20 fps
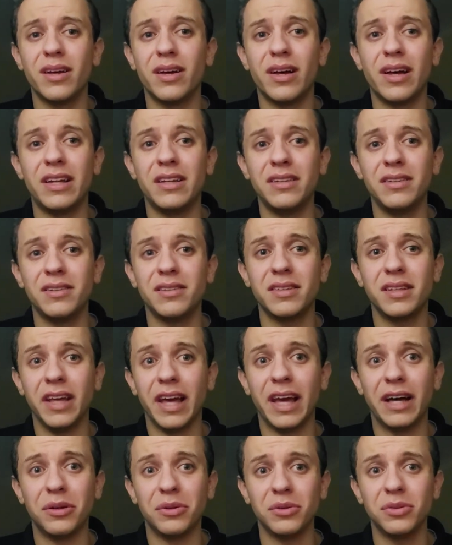
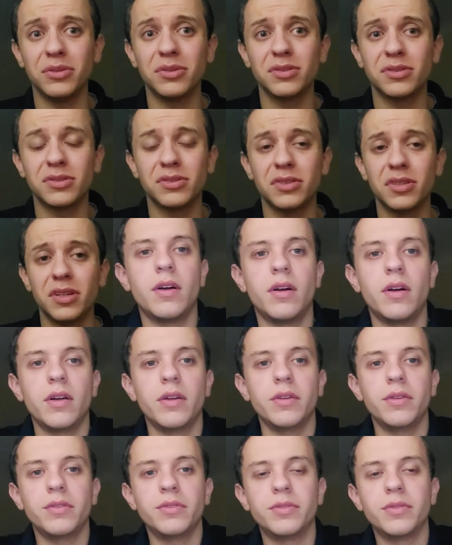anything else.
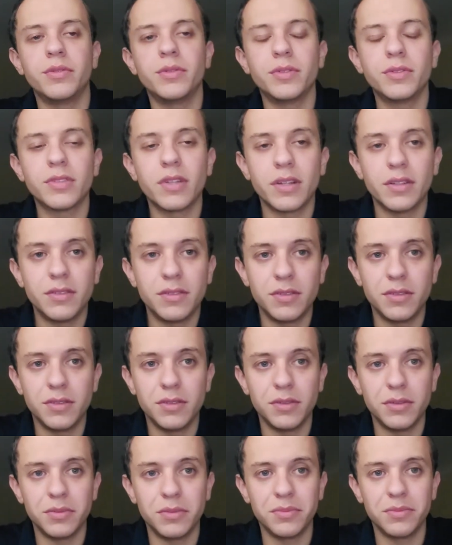I've also had
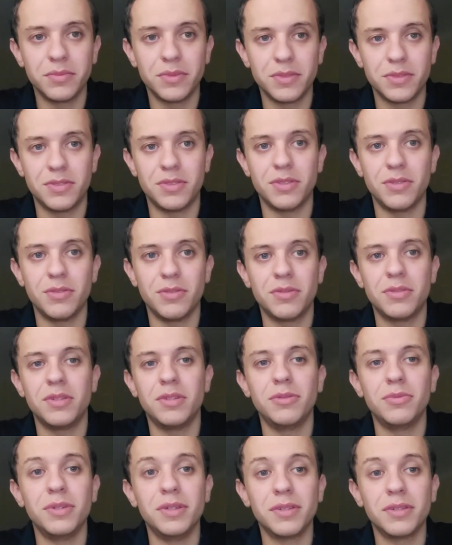to seriously
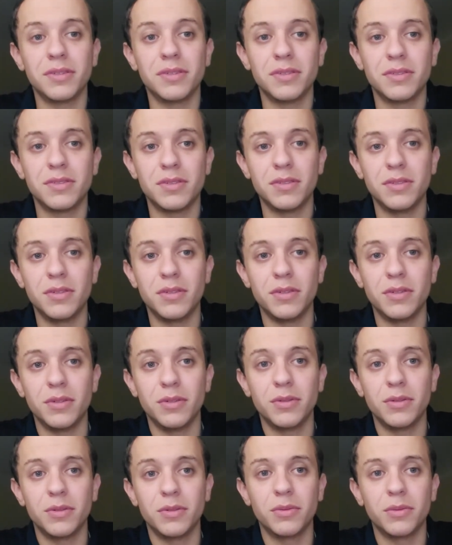
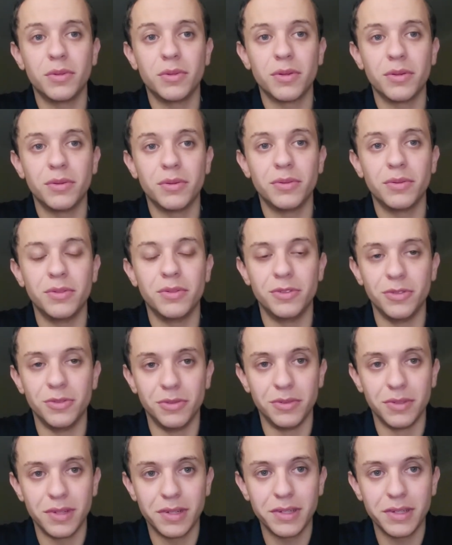reconsider what I want to do
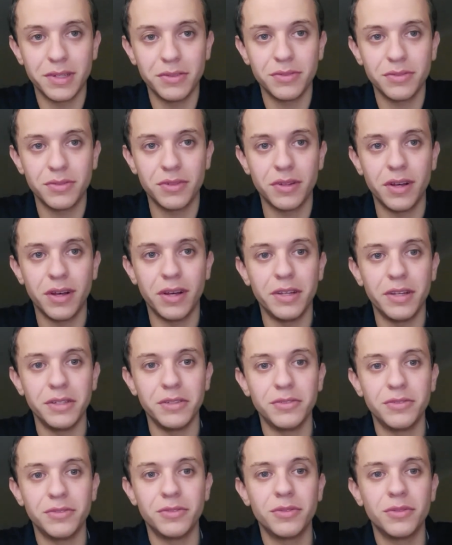in life.
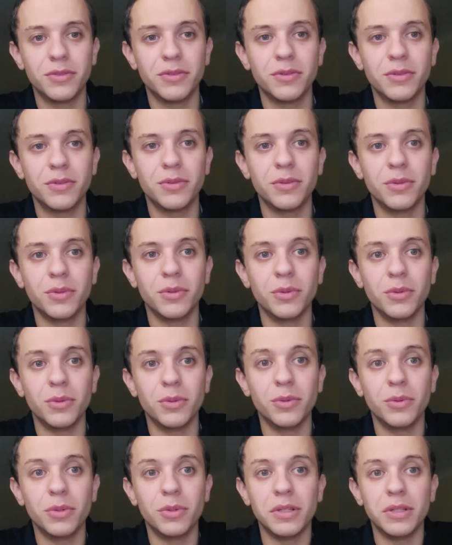I've
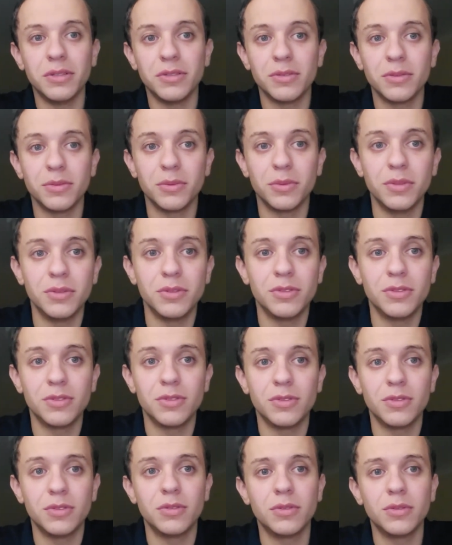always wanted
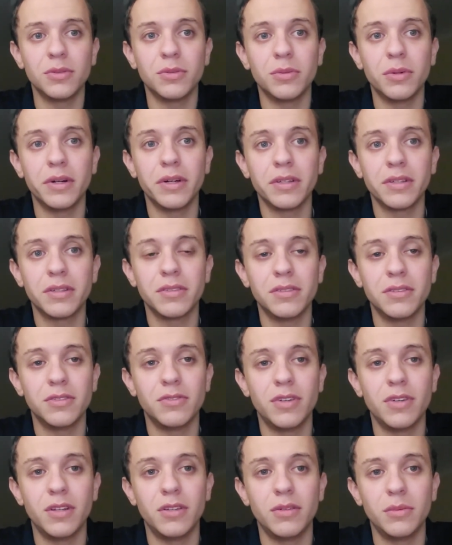to work in
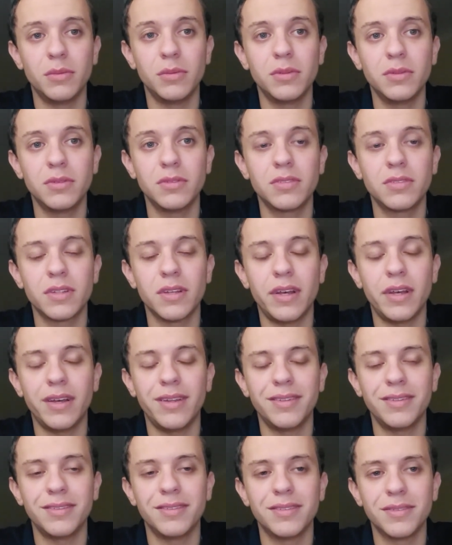development,
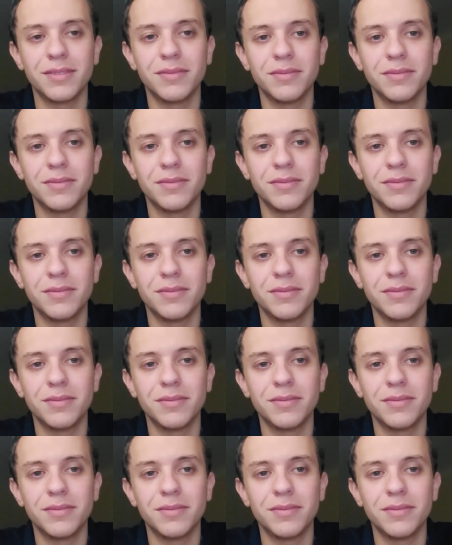and